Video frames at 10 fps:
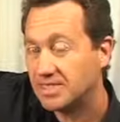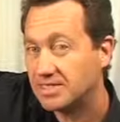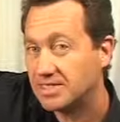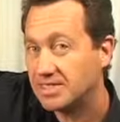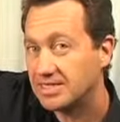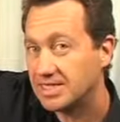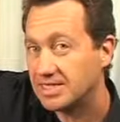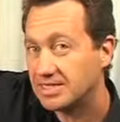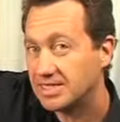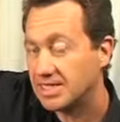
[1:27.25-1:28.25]

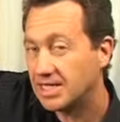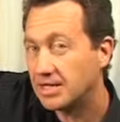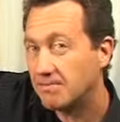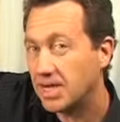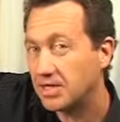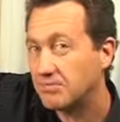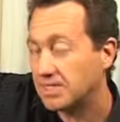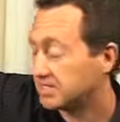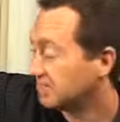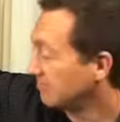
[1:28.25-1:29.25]
C60
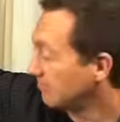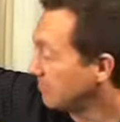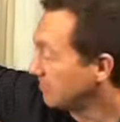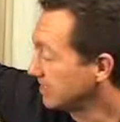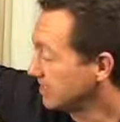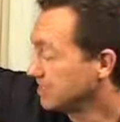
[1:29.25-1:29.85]
Buckminster fullerene,